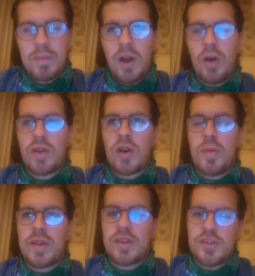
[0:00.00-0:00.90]
by
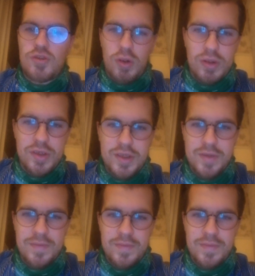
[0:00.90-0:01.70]
overcoming the struggles,